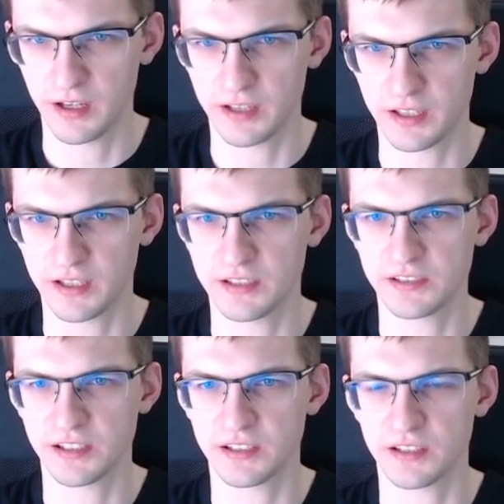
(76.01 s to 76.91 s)
And any
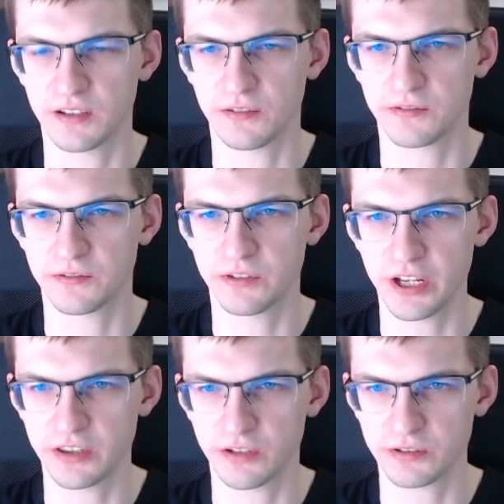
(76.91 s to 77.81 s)
descendant of
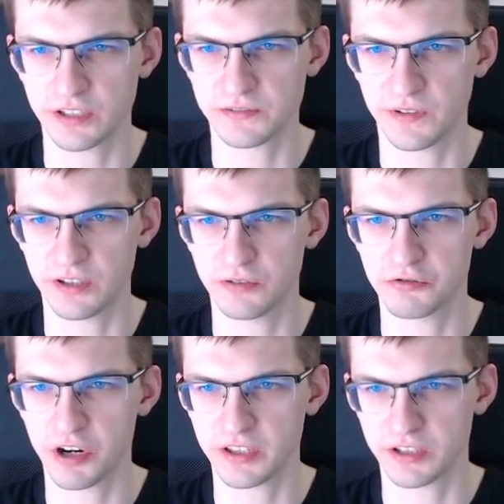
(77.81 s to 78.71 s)
right node has value
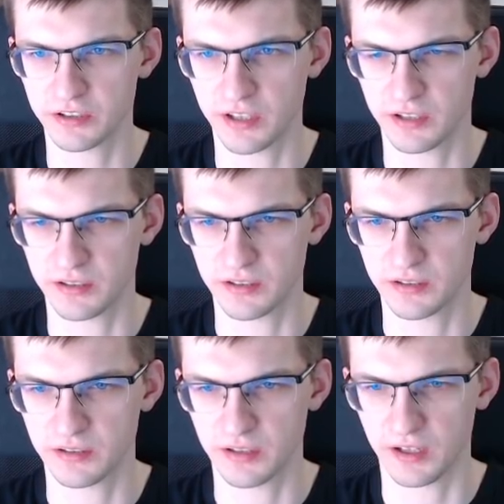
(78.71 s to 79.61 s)
greater than
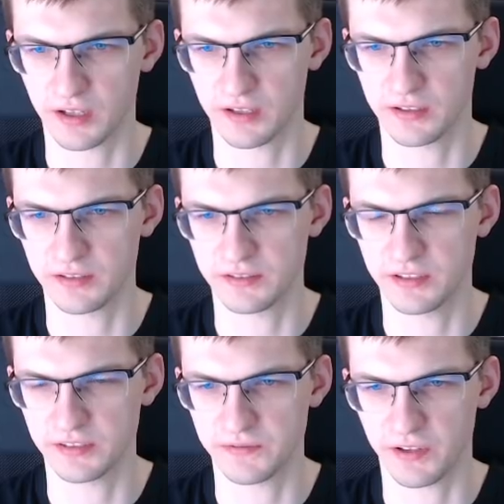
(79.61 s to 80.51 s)
uh, this,
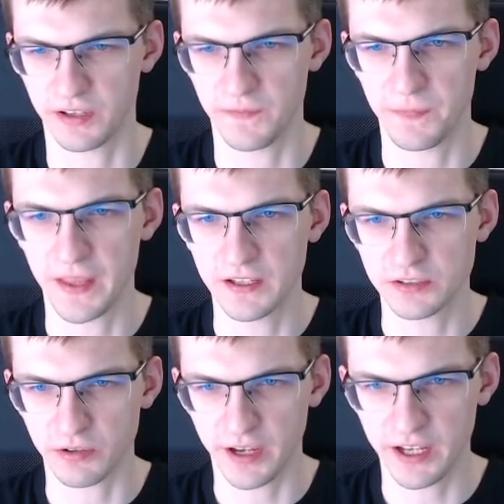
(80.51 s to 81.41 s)
this thing.
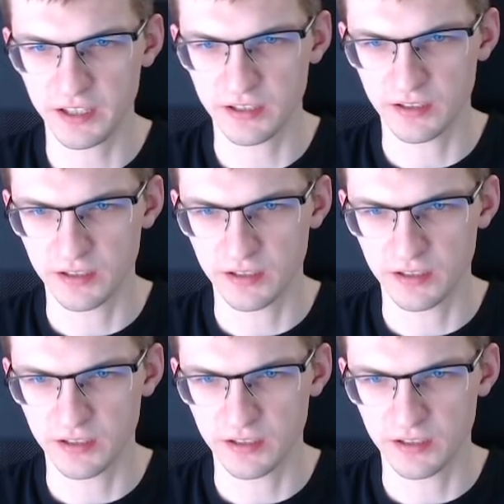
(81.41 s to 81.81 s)
So eight,